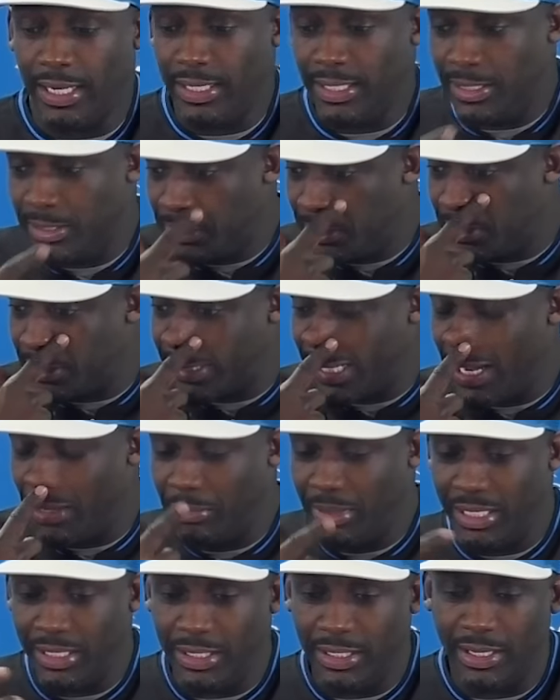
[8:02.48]
ends, and Sam
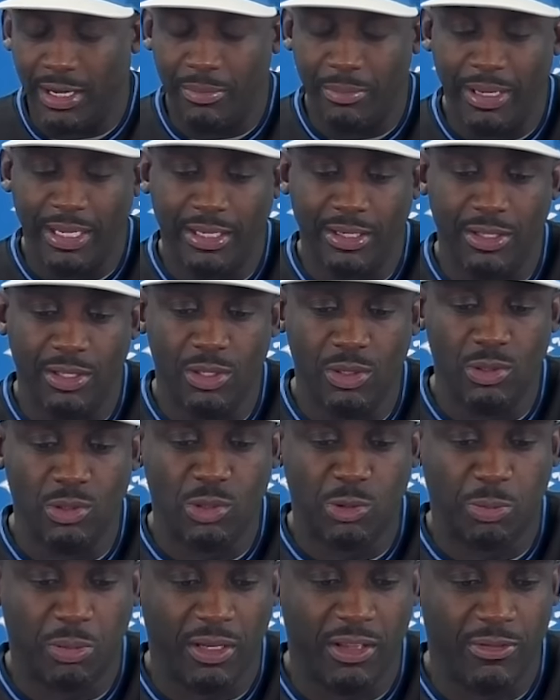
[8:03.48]
getting in there making a
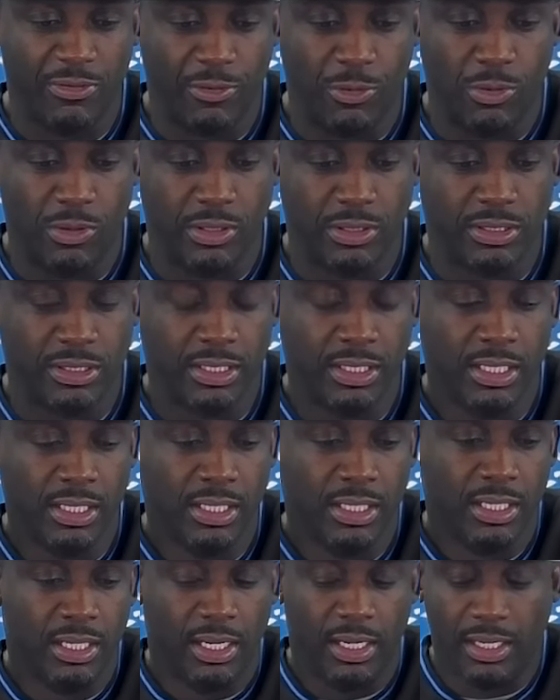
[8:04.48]
huge play for us.
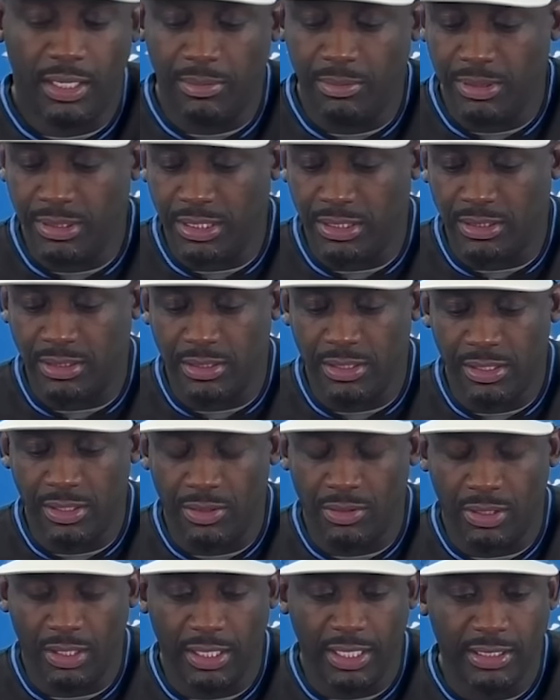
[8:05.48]
But just, you
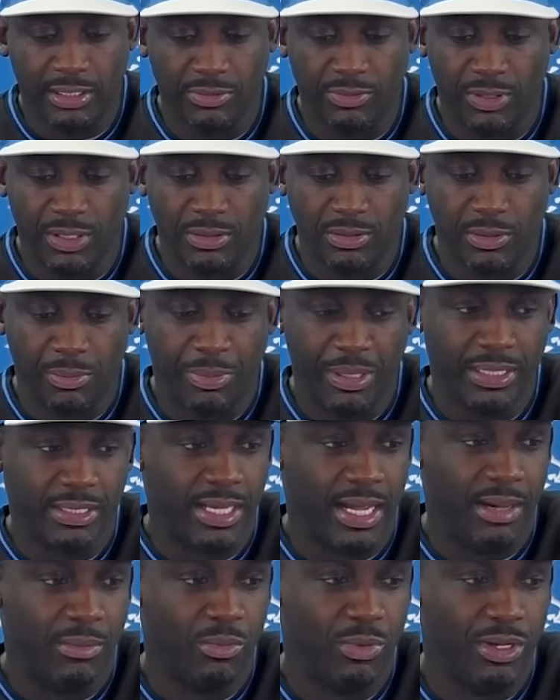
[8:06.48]
know, collectively, it was a big
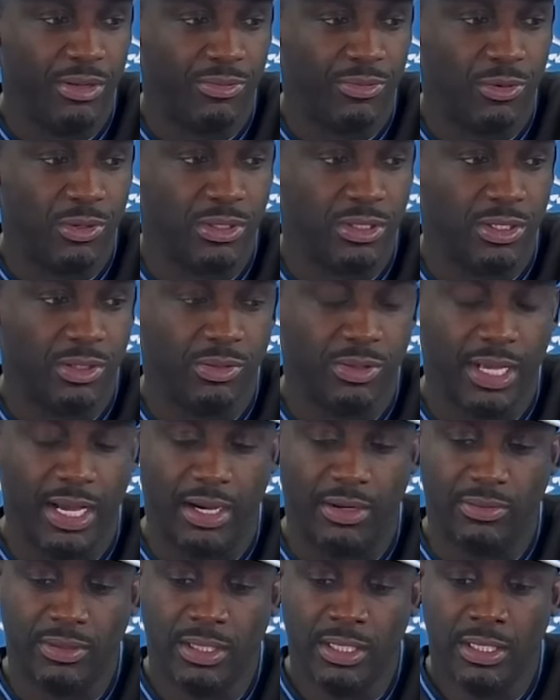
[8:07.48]
time win for us, no
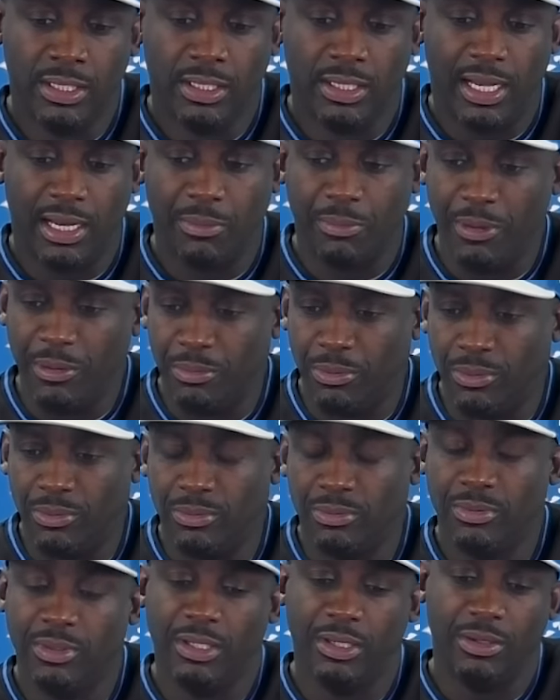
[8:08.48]
doubt. A lot of people,
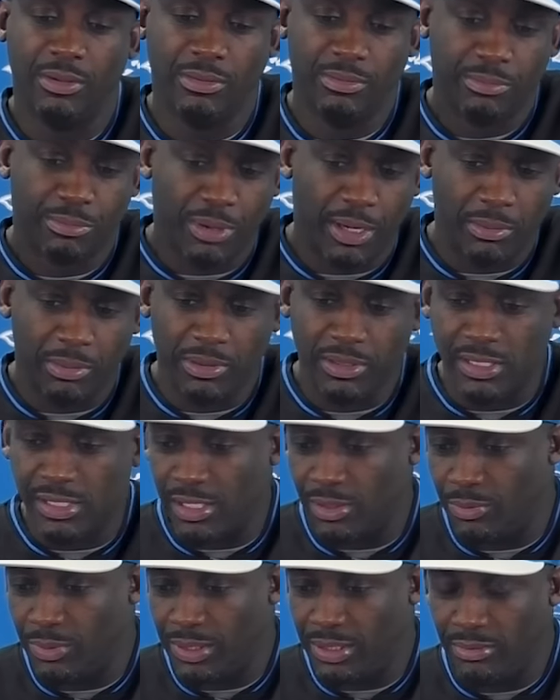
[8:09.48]
you know, probably
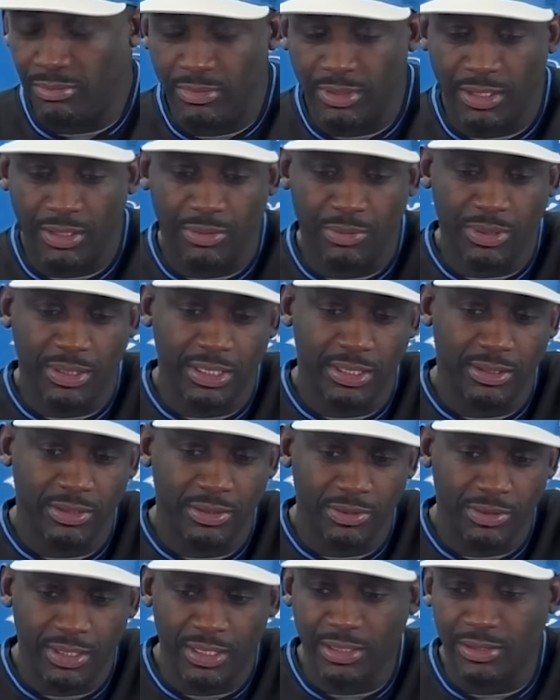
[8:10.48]
said we couldn't
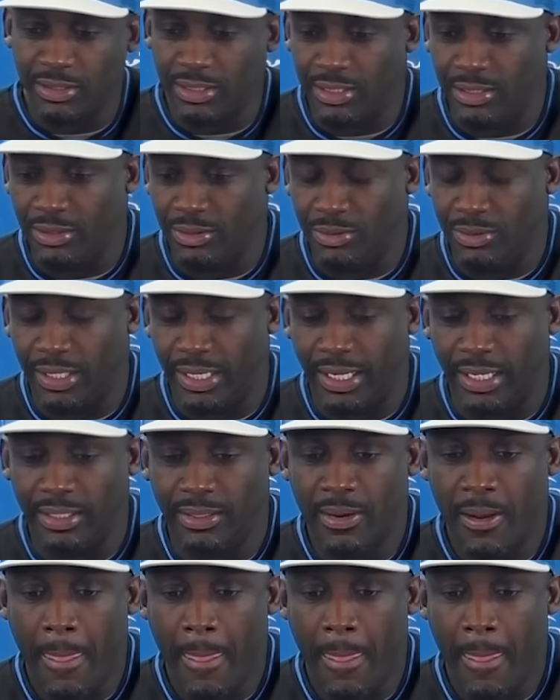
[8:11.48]
do this, couldn't do that,